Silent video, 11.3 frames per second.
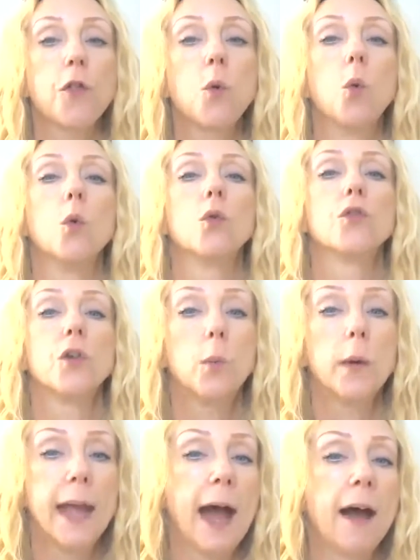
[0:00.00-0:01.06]
thoughts that
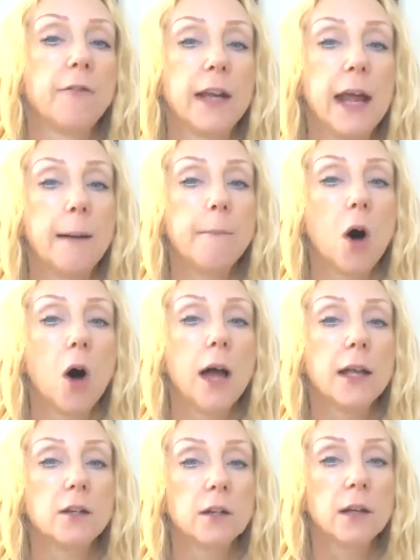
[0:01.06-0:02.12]
we have in our
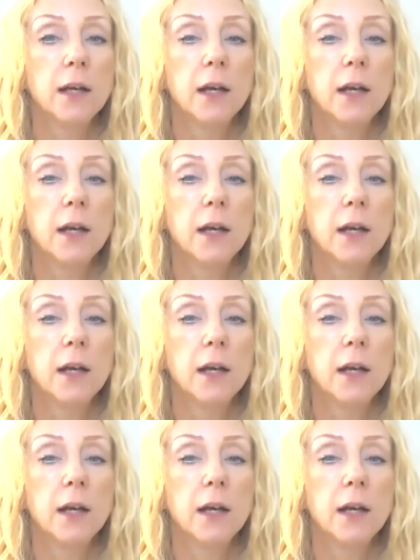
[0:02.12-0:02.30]
mind